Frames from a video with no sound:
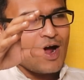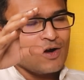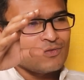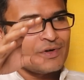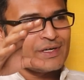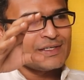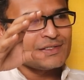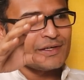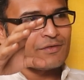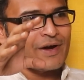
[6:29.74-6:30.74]
hard work
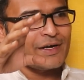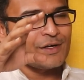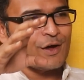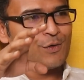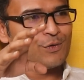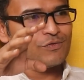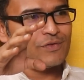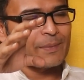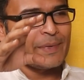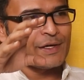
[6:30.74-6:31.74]
is required now
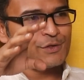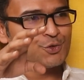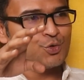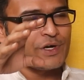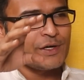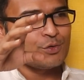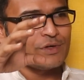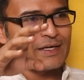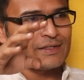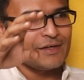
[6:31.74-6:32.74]
for, by a student to
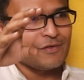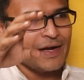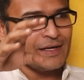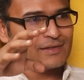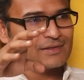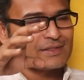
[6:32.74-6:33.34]
get that rank?